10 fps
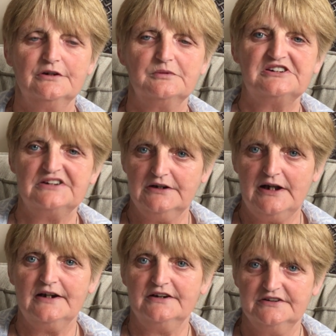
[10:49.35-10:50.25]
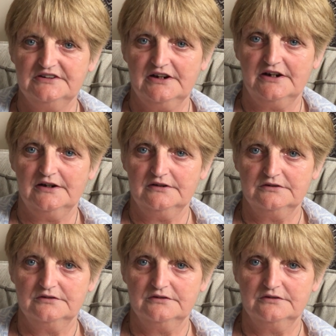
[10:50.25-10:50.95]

they were still at it in there.